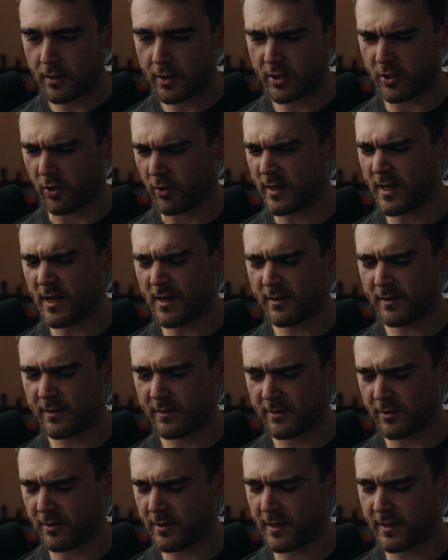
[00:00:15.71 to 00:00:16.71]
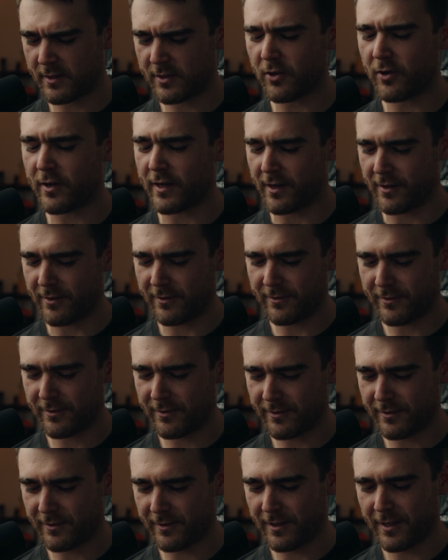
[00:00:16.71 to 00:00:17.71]
Sonia? Sonia.
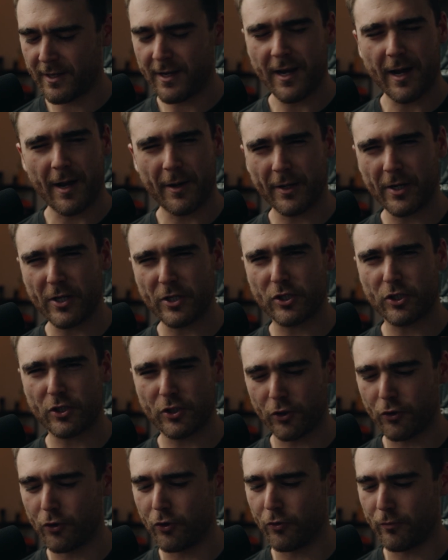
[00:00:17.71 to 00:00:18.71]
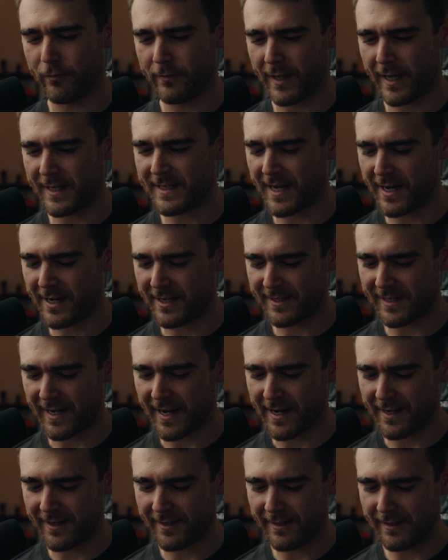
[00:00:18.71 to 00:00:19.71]
I'm going to assume that's how you
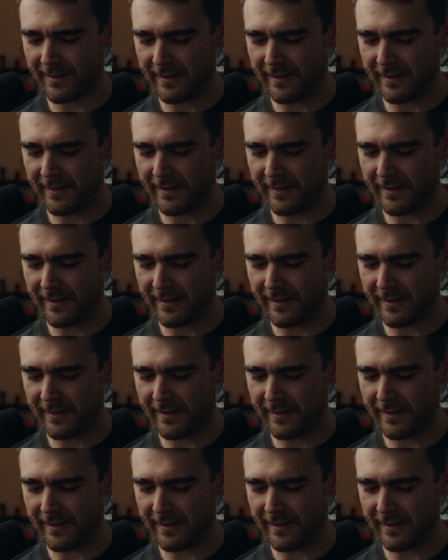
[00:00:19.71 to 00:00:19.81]
say it.